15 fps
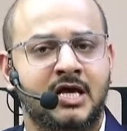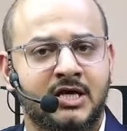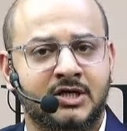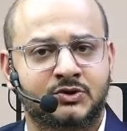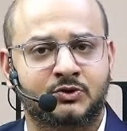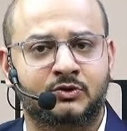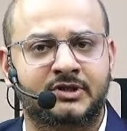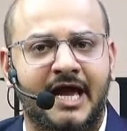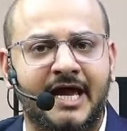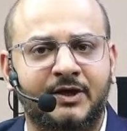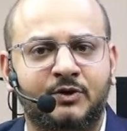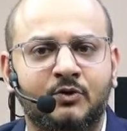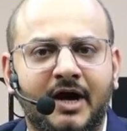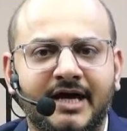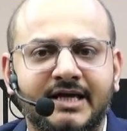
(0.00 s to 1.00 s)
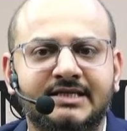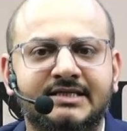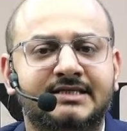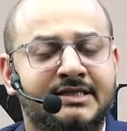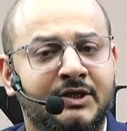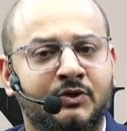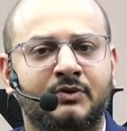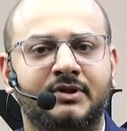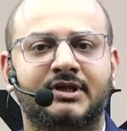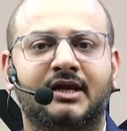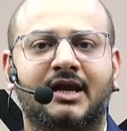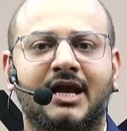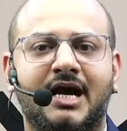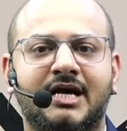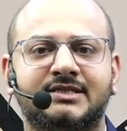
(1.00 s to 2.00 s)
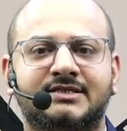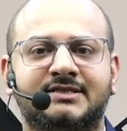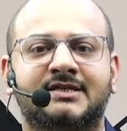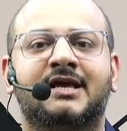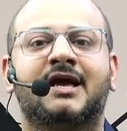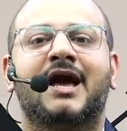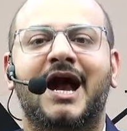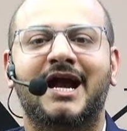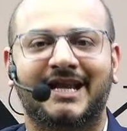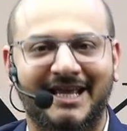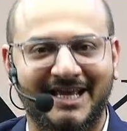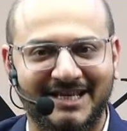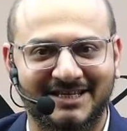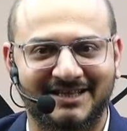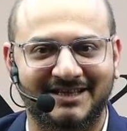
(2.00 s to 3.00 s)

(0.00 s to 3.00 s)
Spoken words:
So thank you guys. See you in the class and ace in the